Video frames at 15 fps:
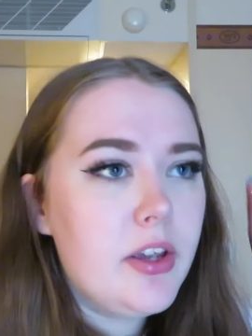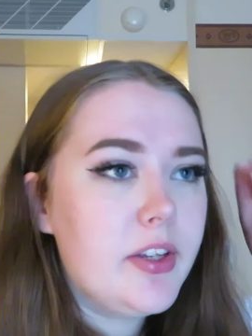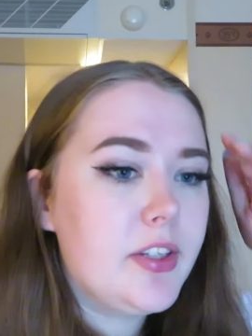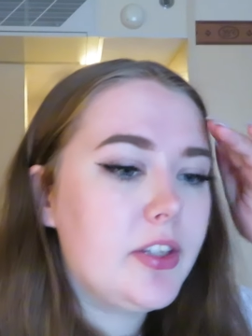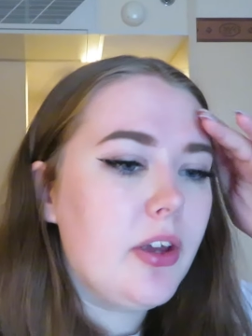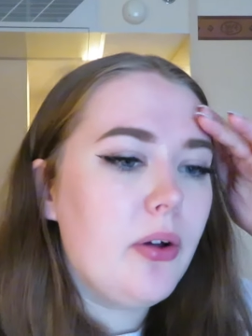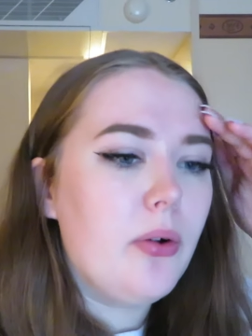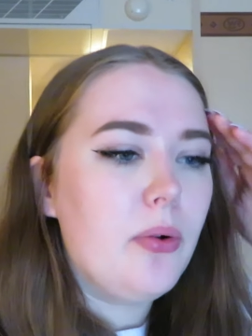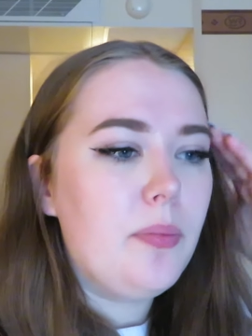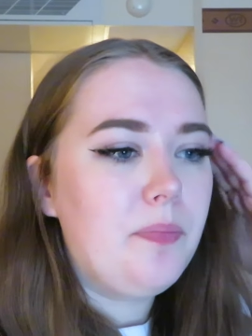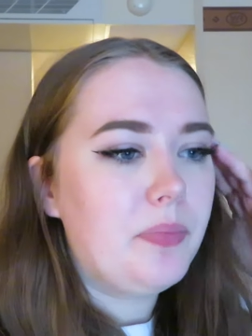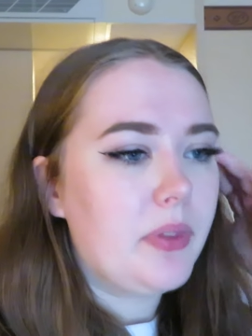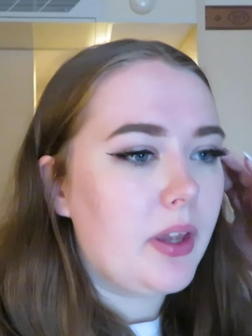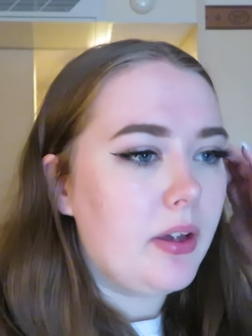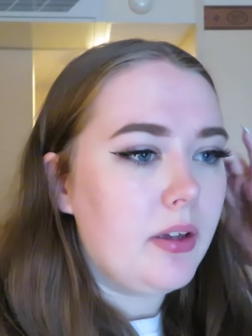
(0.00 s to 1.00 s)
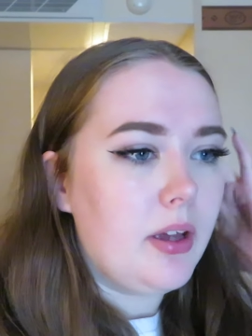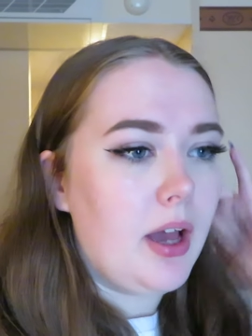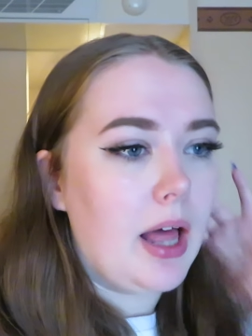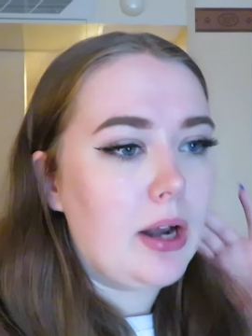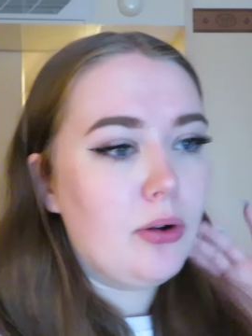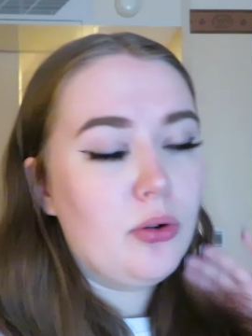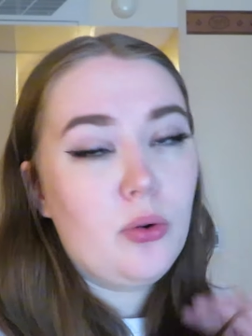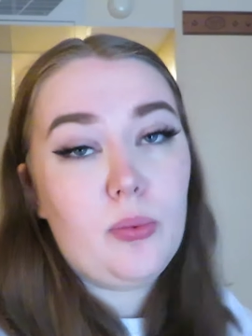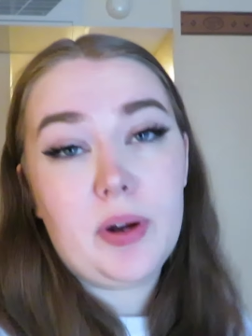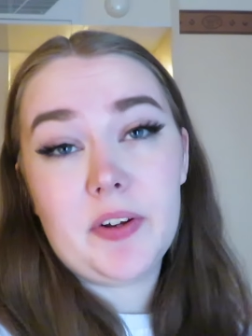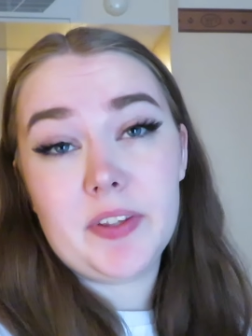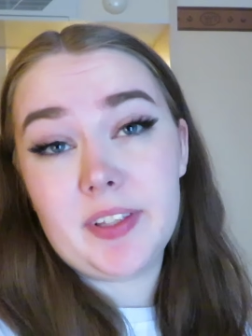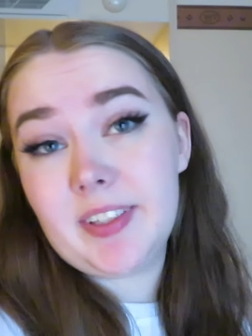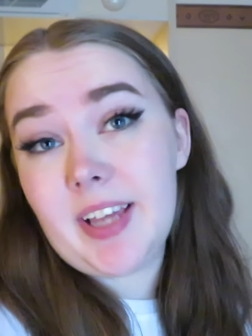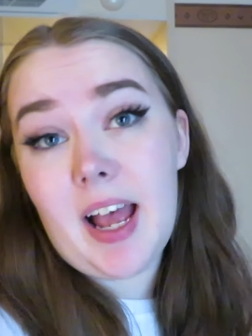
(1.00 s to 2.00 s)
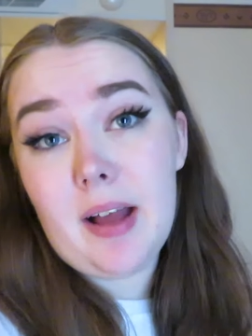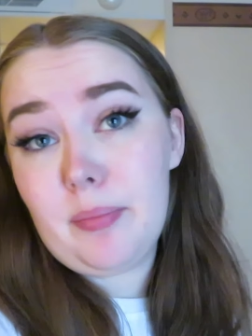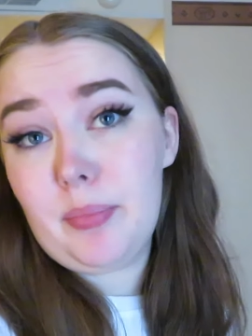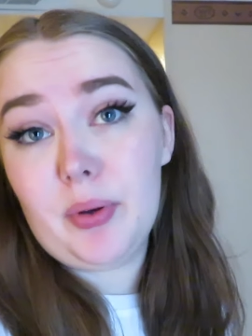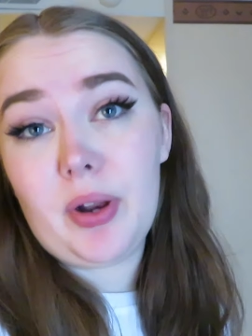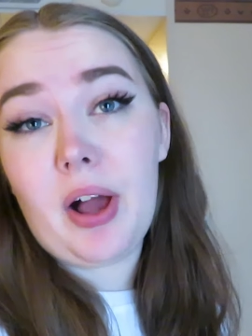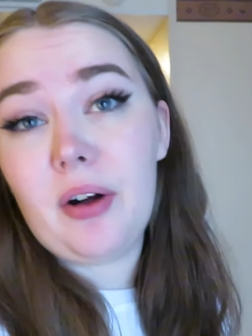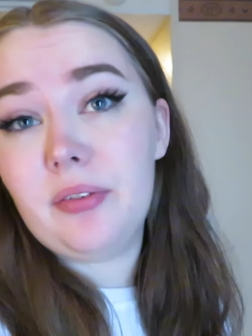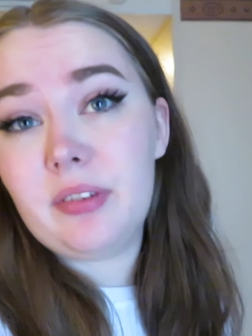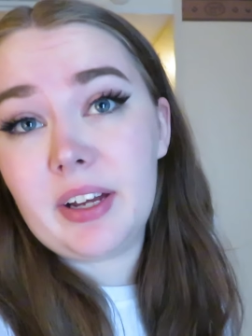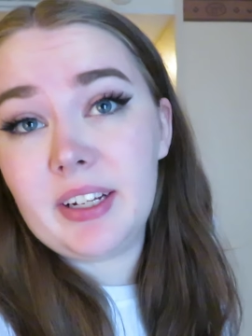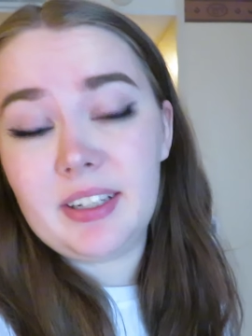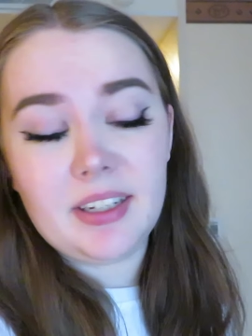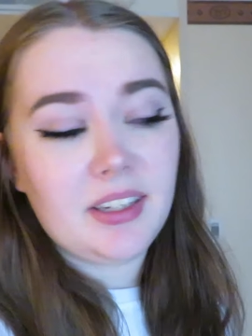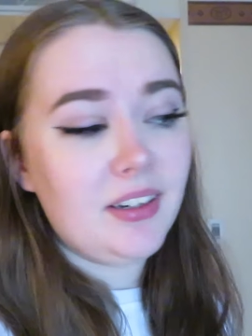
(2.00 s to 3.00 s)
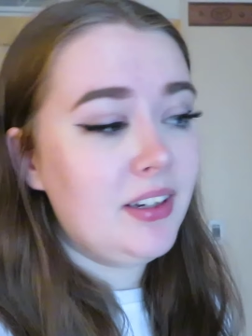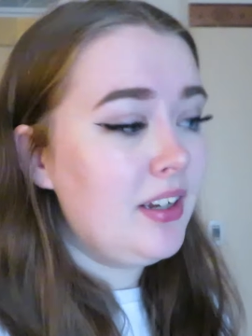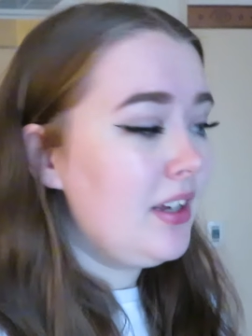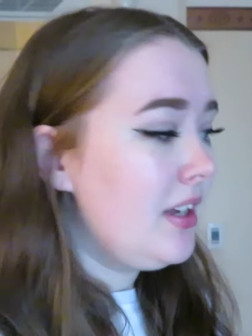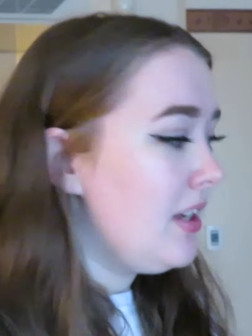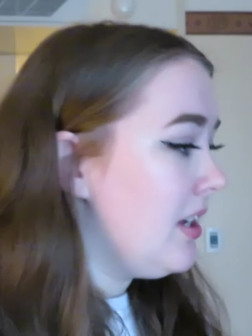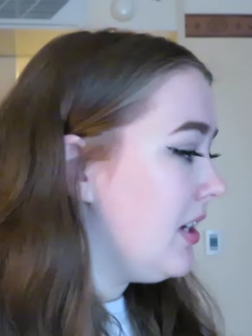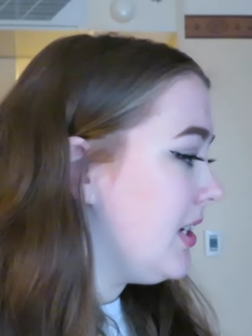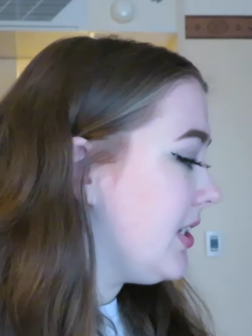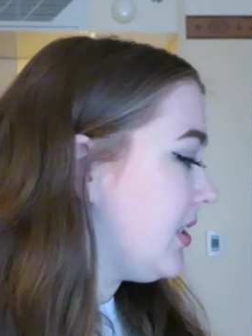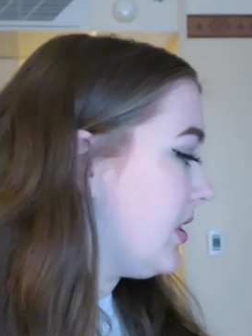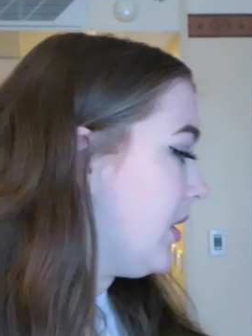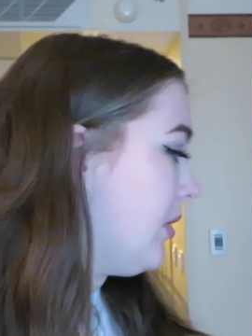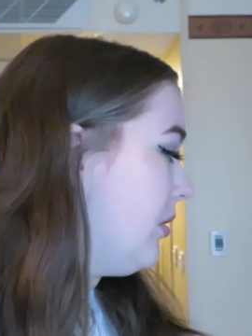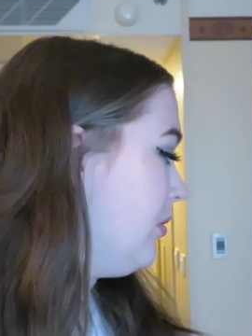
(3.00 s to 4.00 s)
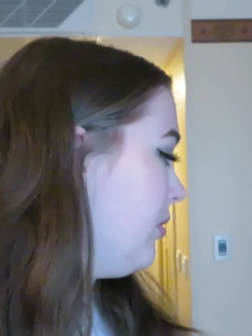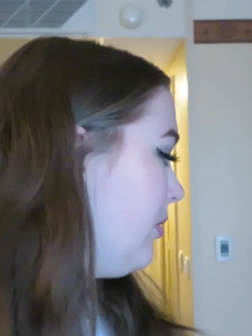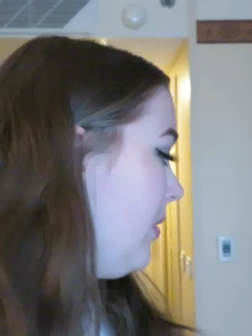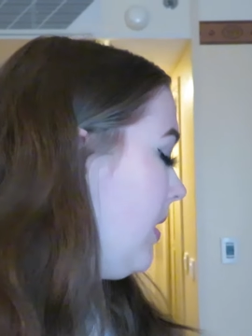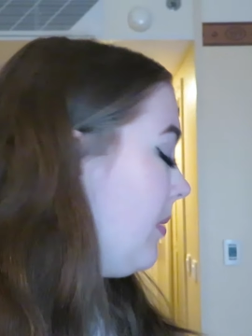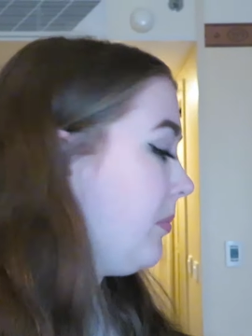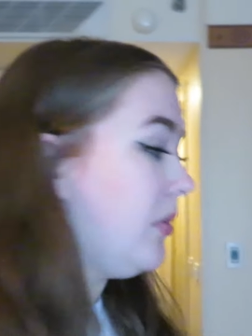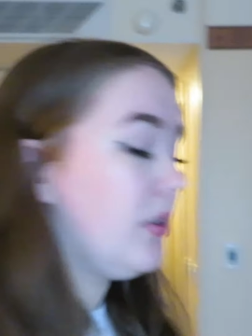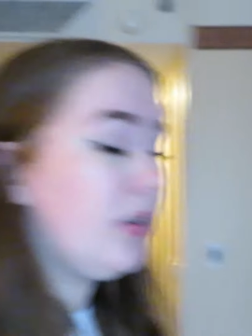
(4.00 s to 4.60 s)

So I don't know where it's at, but I'll find it. So I'm